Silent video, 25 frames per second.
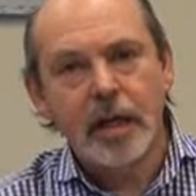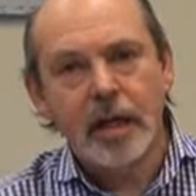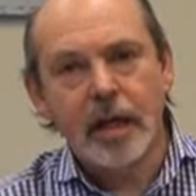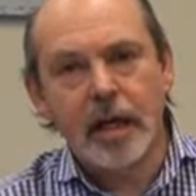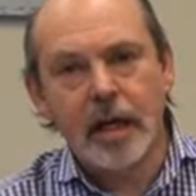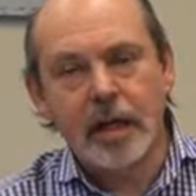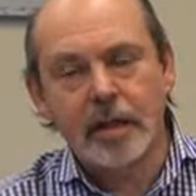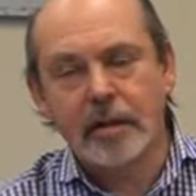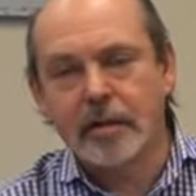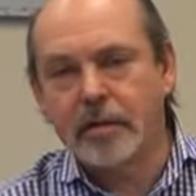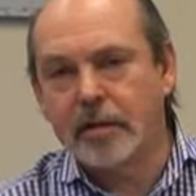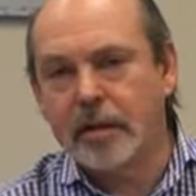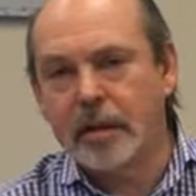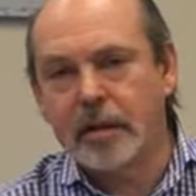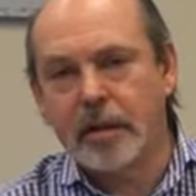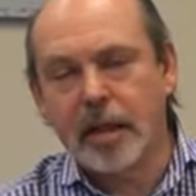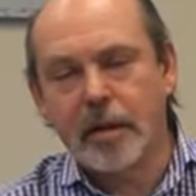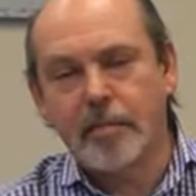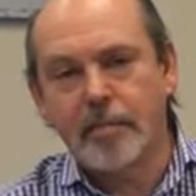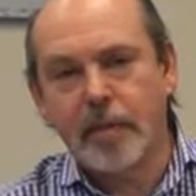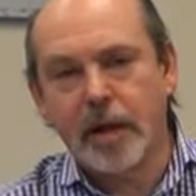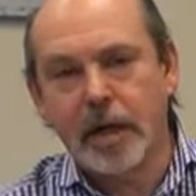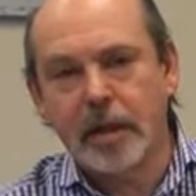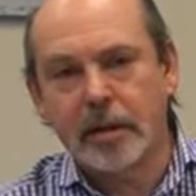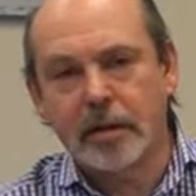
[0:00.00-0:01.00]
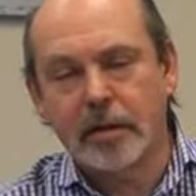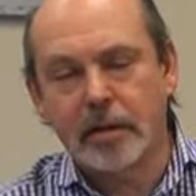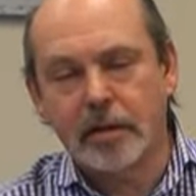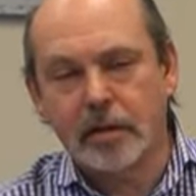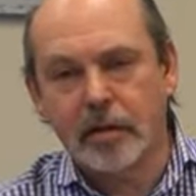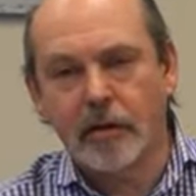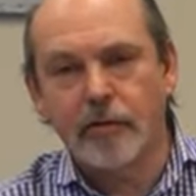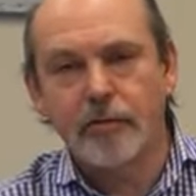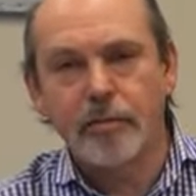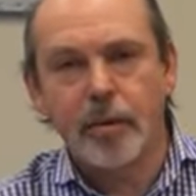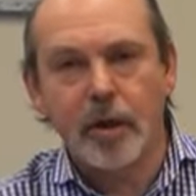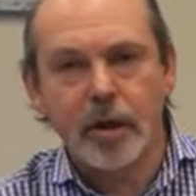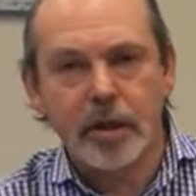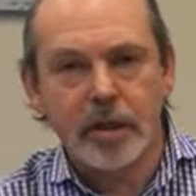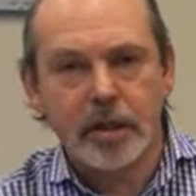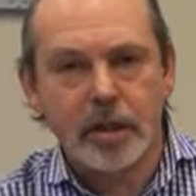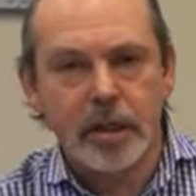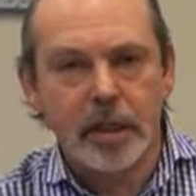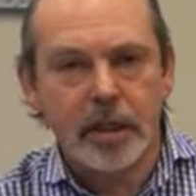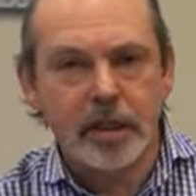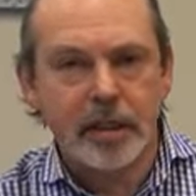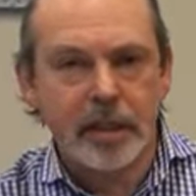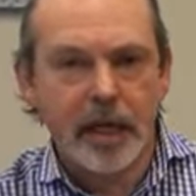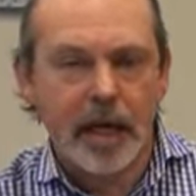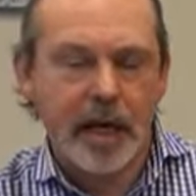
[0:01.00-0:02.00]
at the Department of
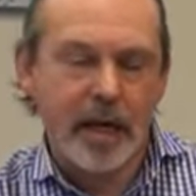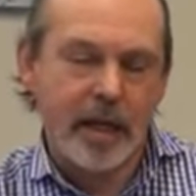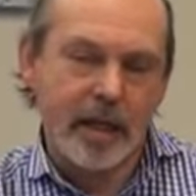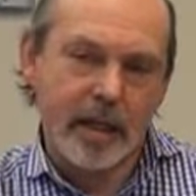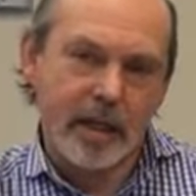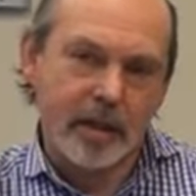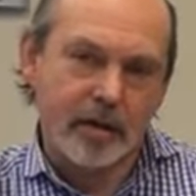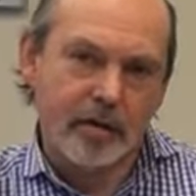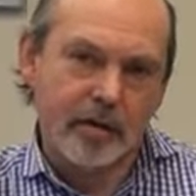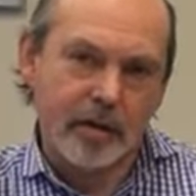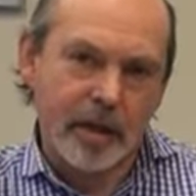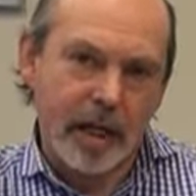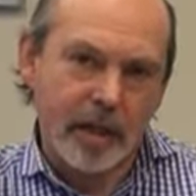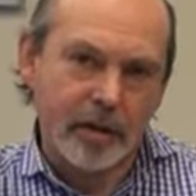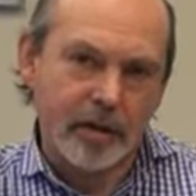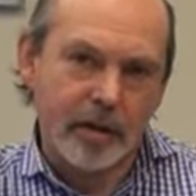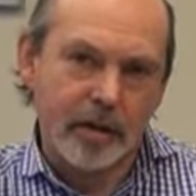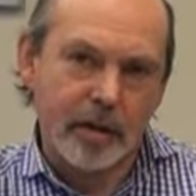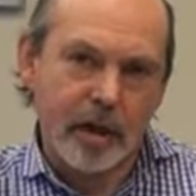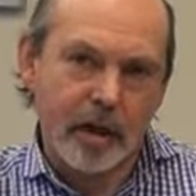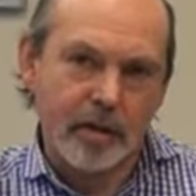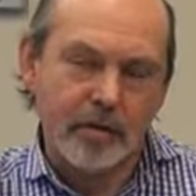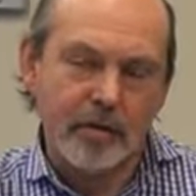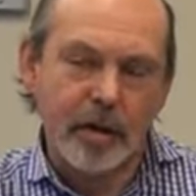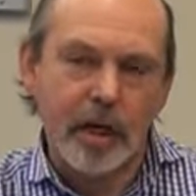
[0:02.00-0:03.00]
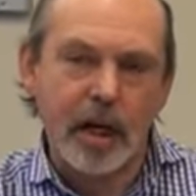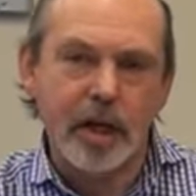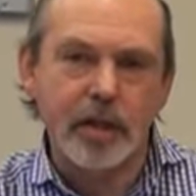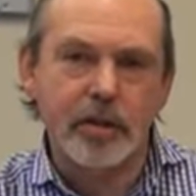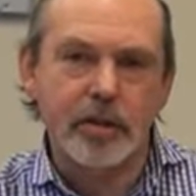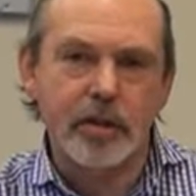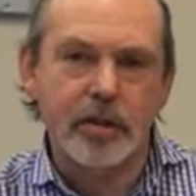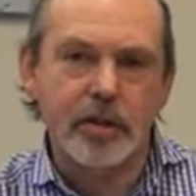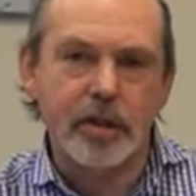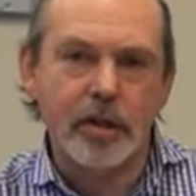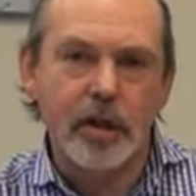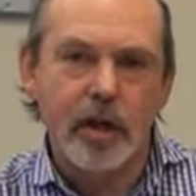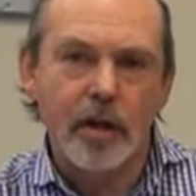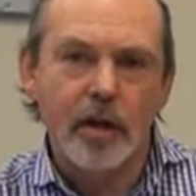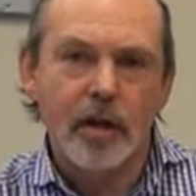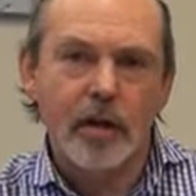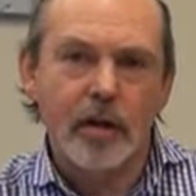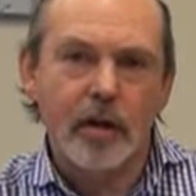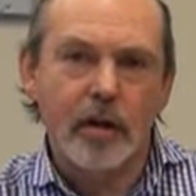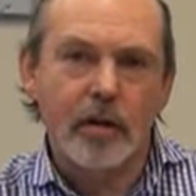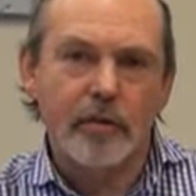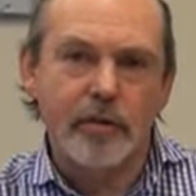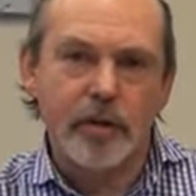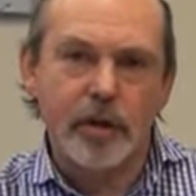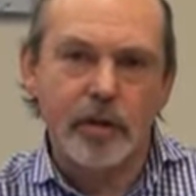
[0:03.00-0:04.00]
Politics and International Relations
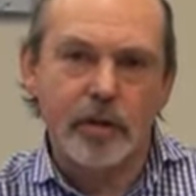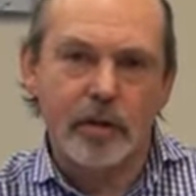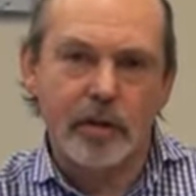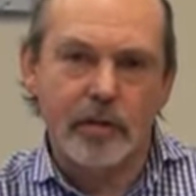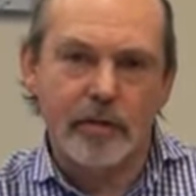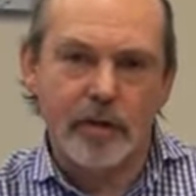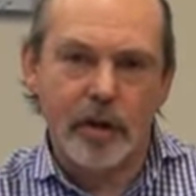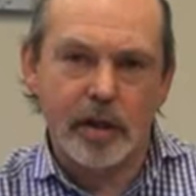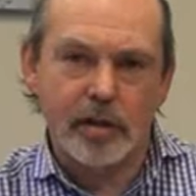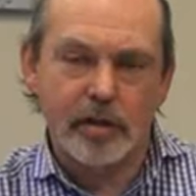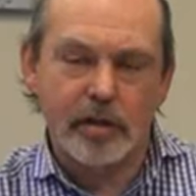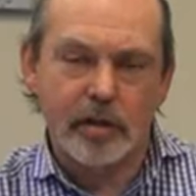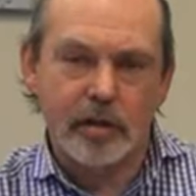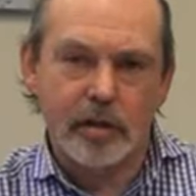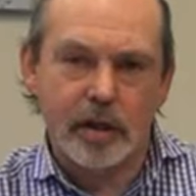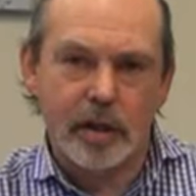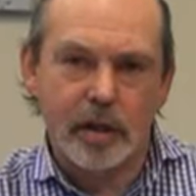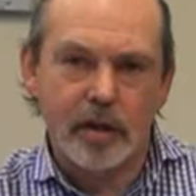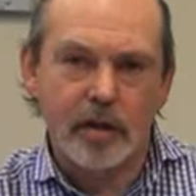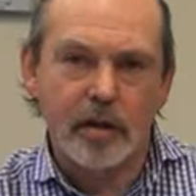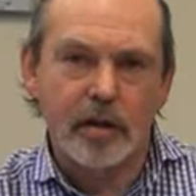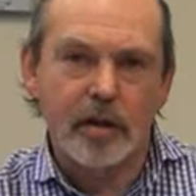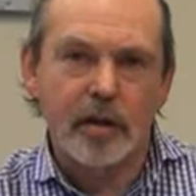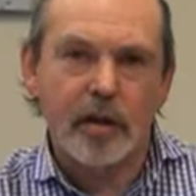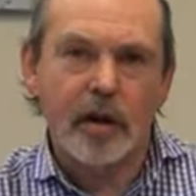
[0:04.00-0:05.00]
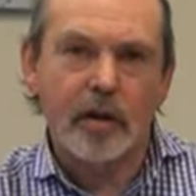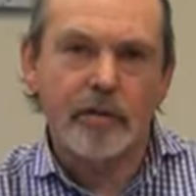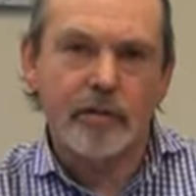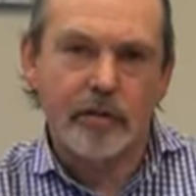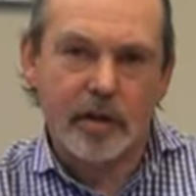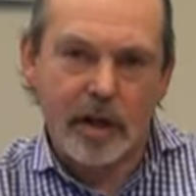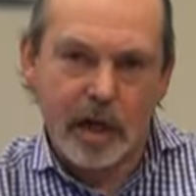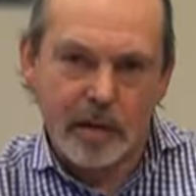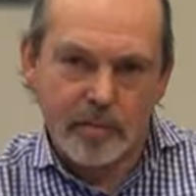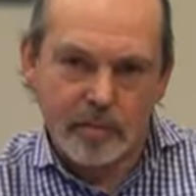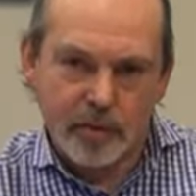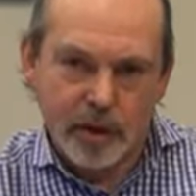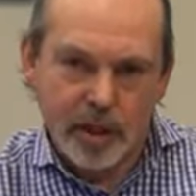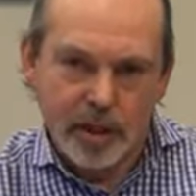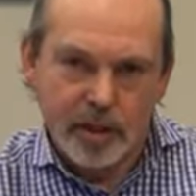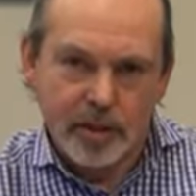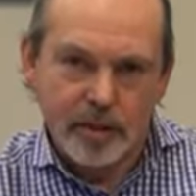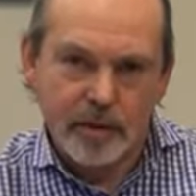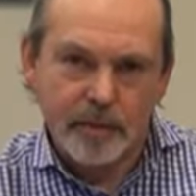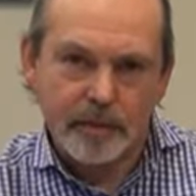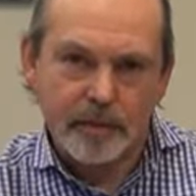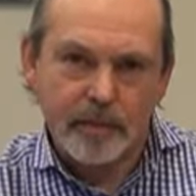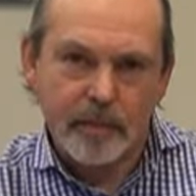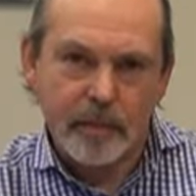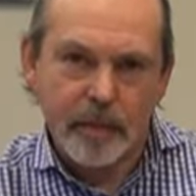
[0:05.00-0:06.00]
of the University of Cambridge,